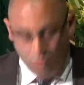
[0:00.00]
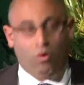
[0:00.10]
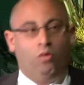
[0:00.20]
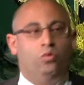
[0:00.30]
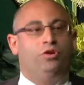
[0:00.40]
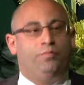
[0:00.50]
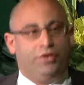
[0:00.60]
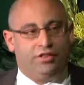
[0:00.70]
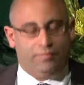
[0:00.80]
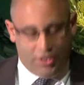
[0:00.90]
What would
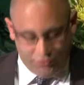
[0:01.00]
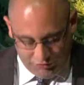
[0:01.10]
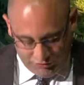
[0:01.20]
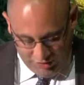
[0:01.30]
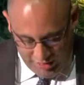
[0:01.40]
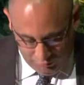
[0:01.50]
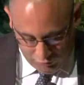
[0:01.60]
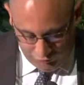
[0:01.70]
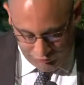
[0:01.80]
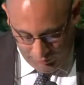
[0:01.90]
be the most
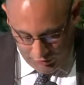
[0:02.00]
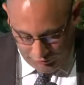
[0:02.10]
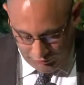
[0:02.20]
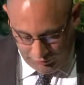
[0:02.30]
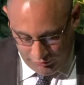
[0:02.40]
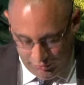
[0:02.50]
sustainable response?